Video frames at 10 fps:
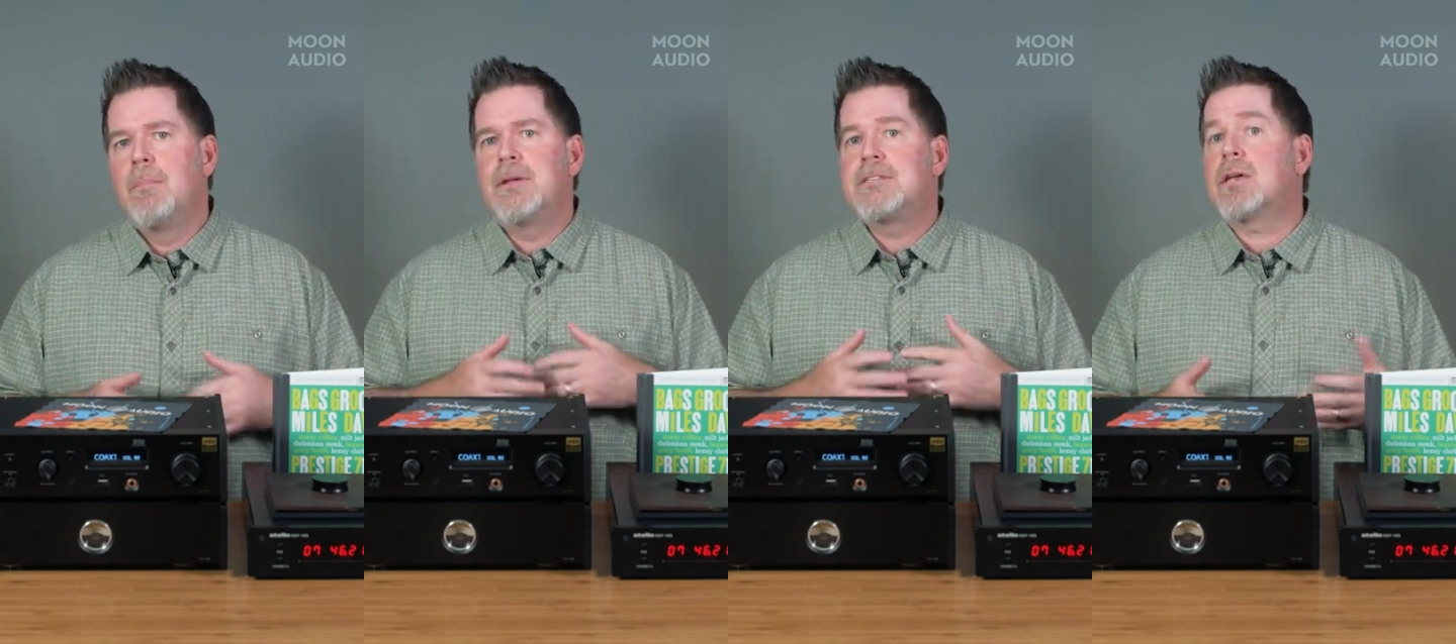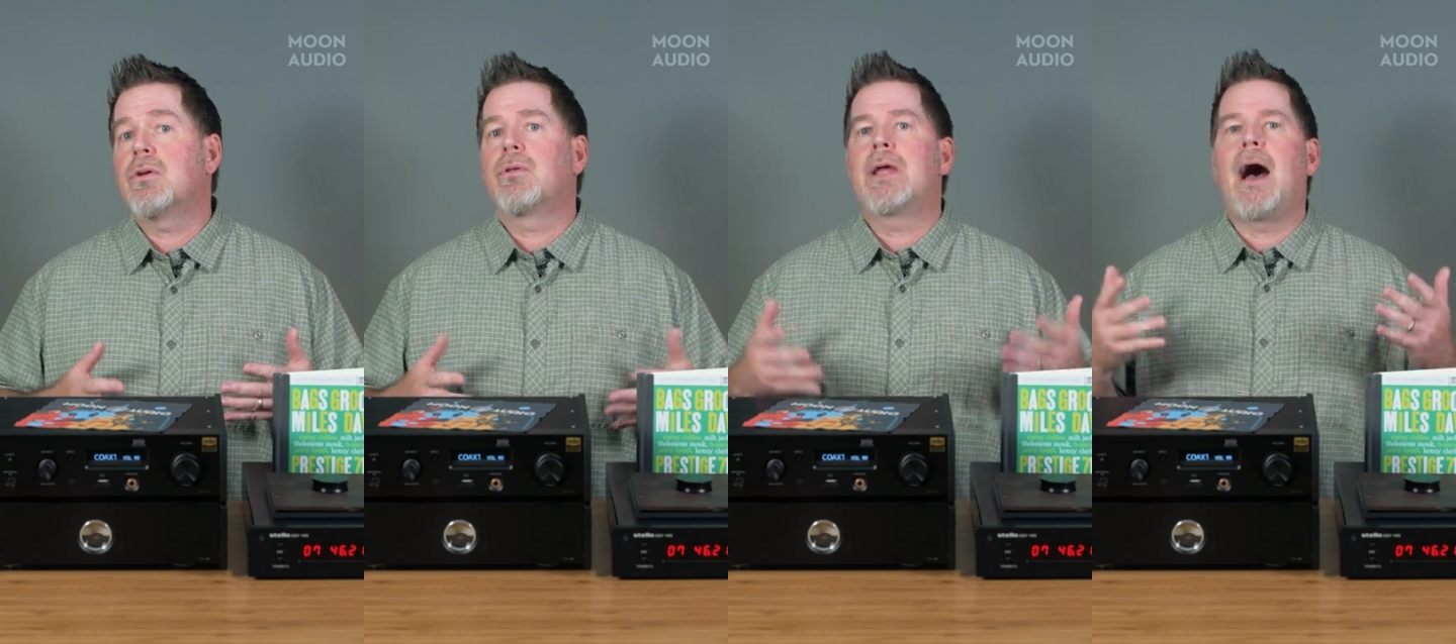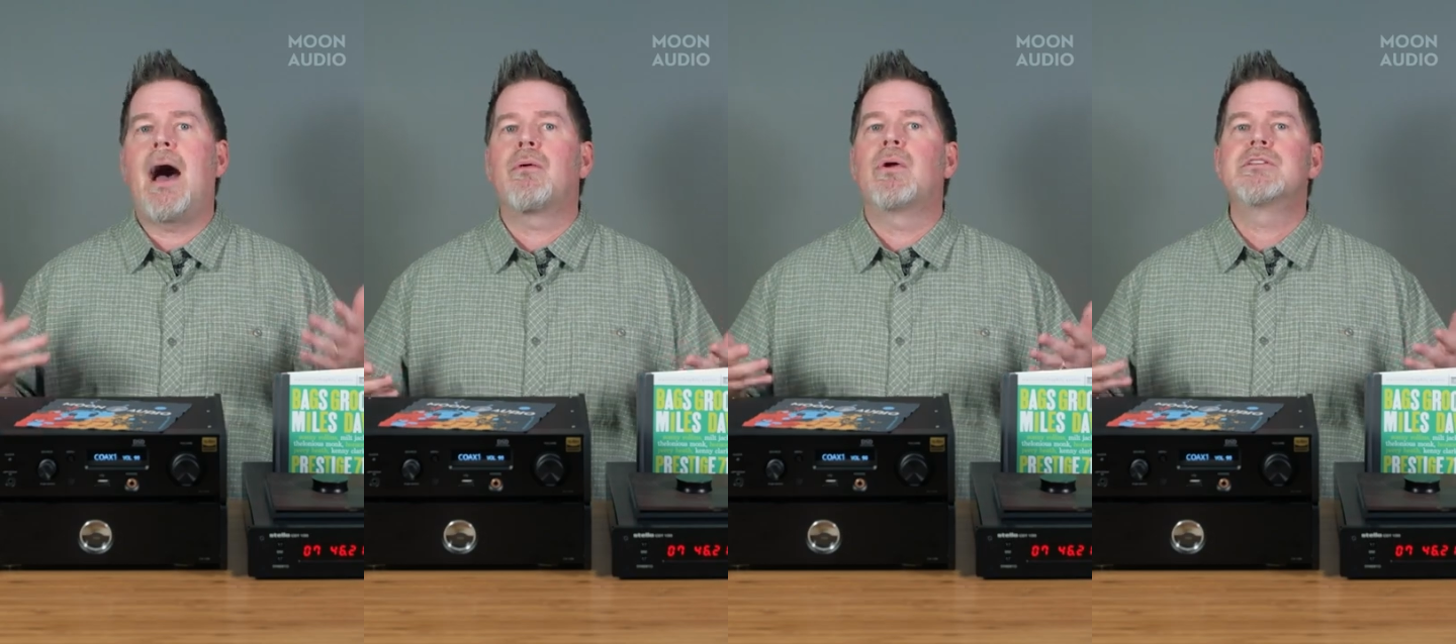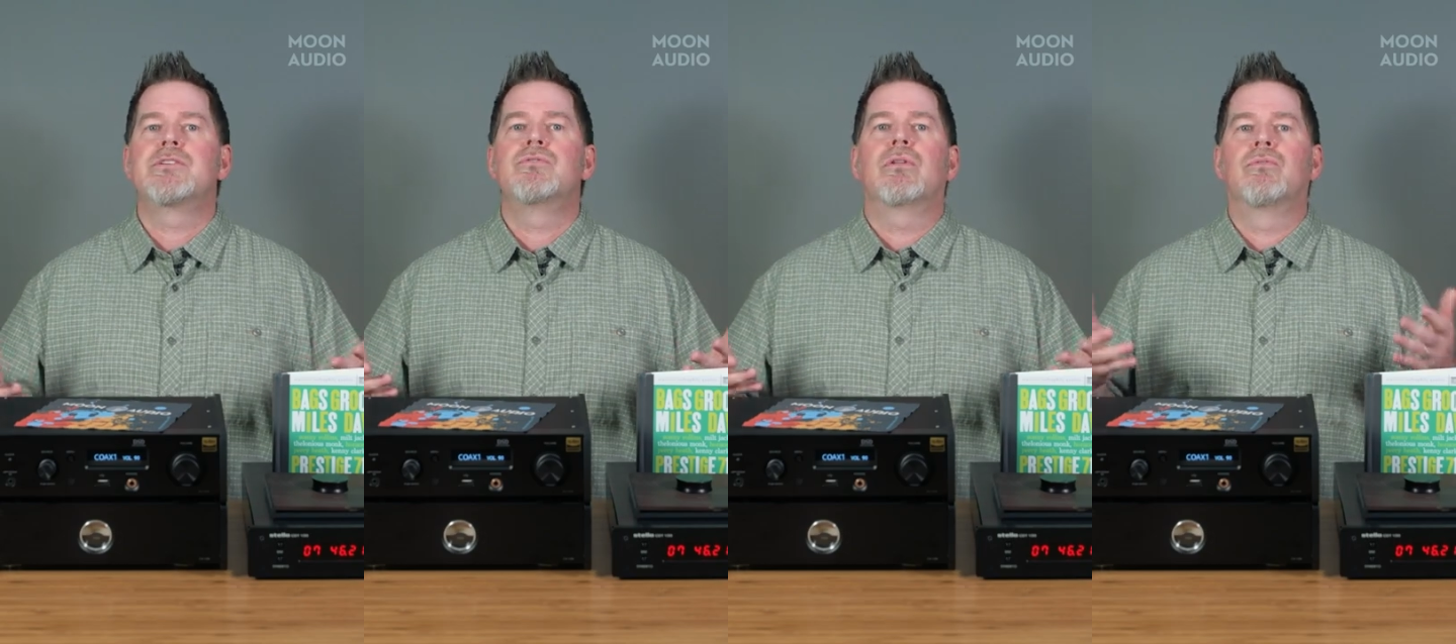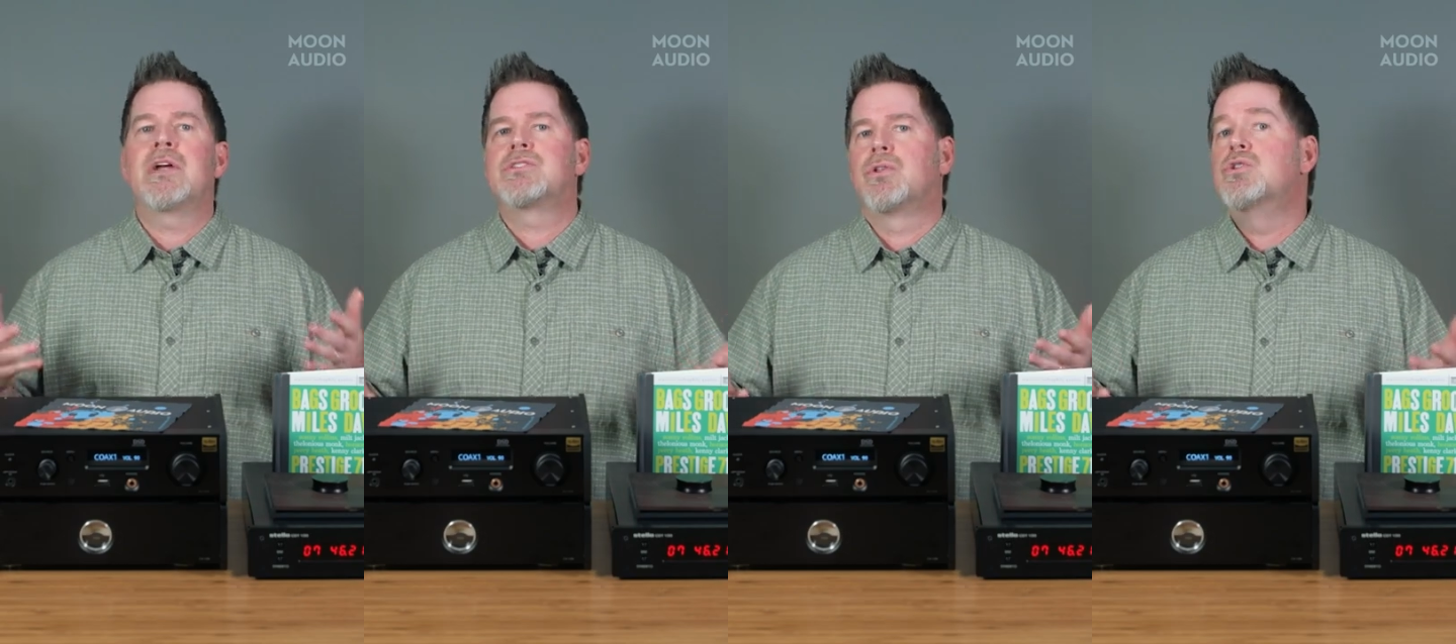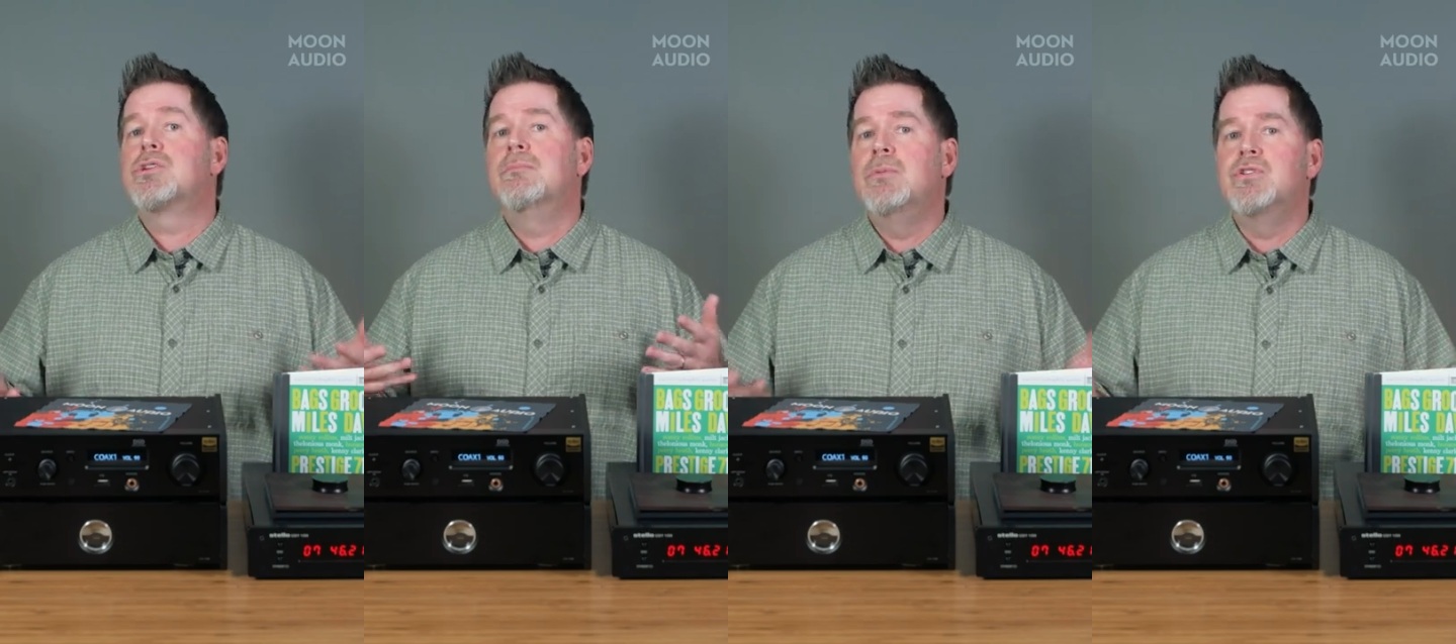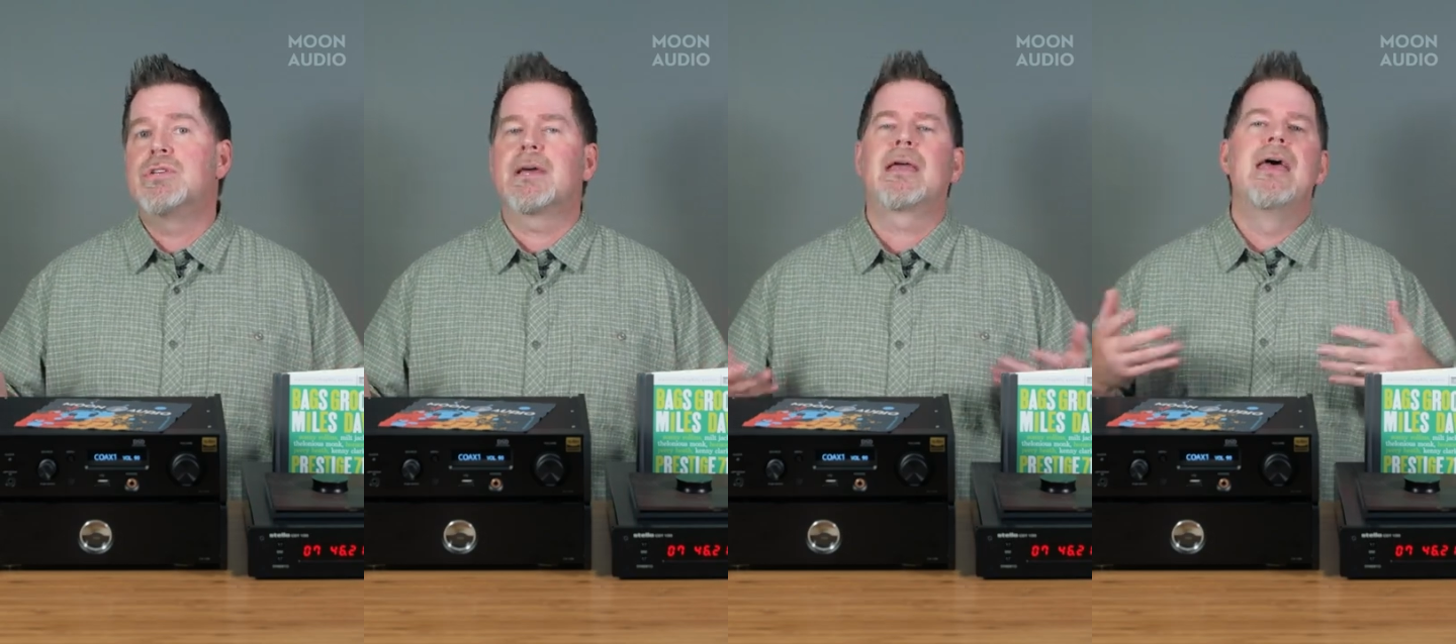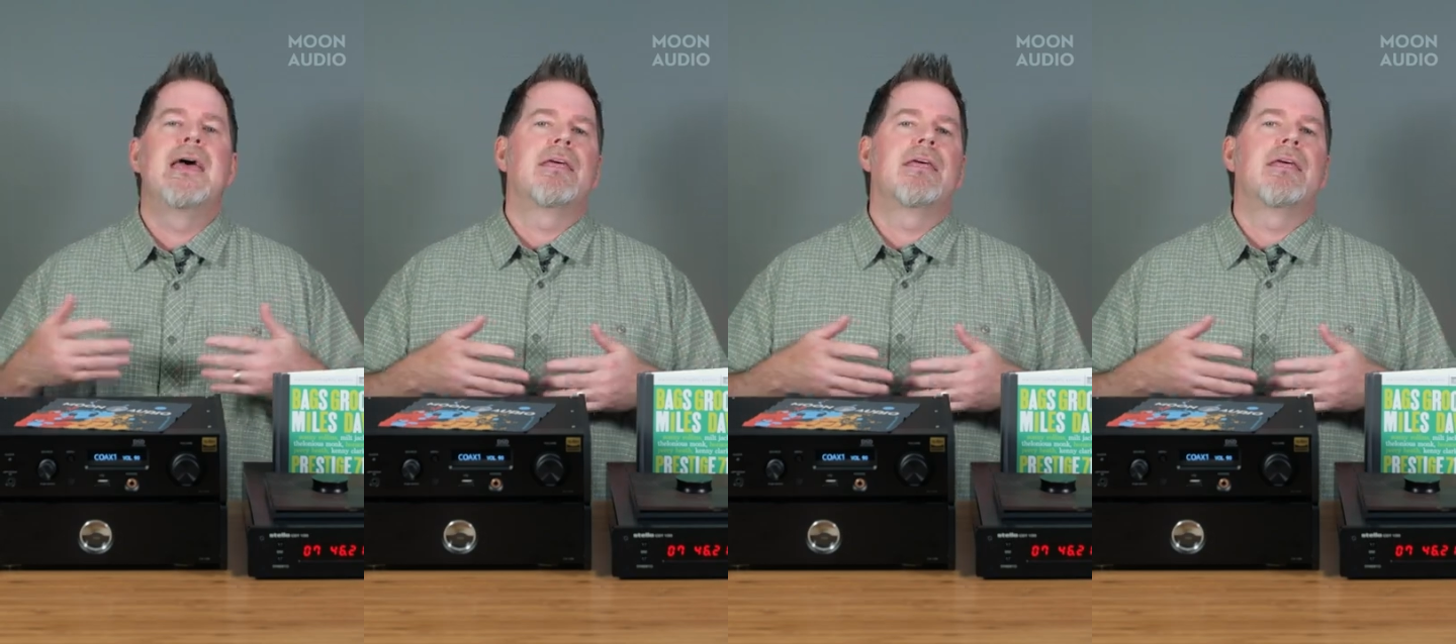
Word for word: particularly high resol- resolution music